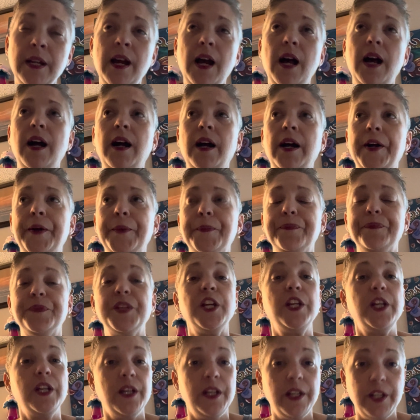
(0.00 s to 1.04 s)

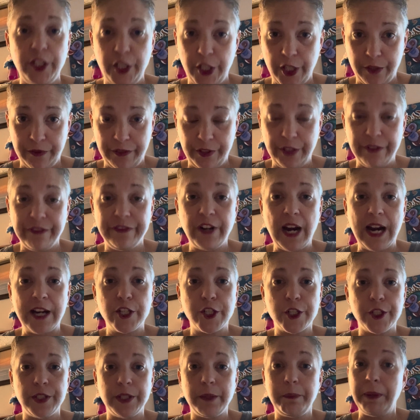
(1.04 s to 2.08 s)
You
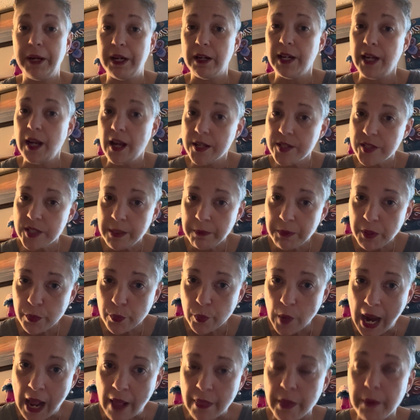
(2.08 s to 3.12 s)
fractured the periosteum
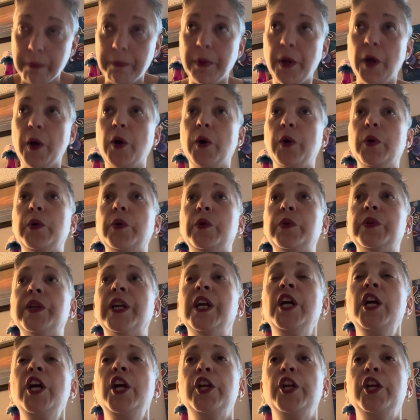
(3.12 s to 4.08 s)
around the bone.